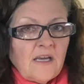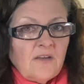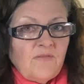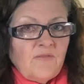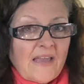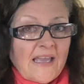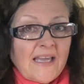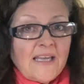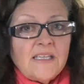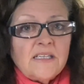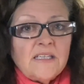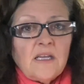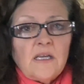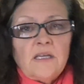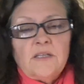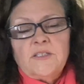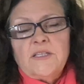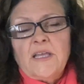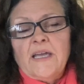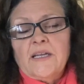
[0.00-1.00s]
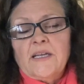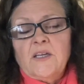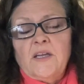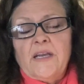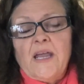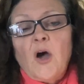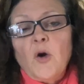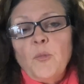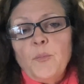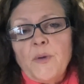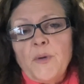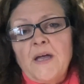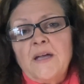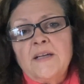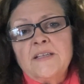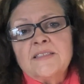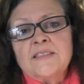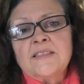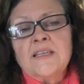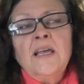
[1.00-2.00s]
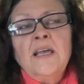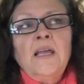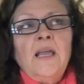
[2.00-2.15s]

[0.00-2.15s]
a vet that could help us.